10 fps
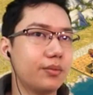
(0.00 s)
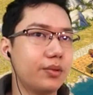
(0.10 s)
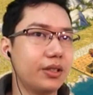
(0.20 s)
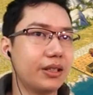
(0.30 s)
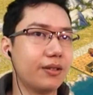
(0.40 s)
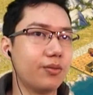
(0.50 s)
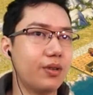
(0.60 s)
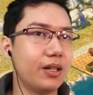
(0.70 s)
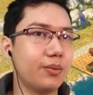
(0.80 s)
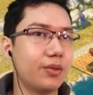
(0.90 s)
Putting down
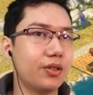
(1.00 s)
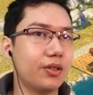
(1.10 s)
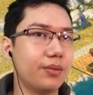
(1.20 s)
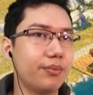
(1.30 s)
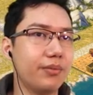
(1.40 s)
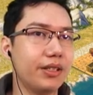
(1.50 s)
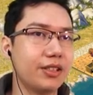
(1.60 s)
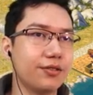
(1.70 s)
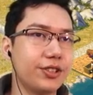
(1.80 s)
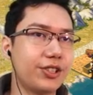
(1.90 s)
one more
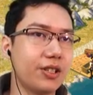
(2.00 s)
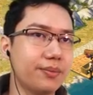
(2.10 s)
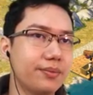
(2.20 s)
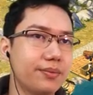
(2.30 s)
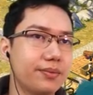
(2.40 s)
masonry shop.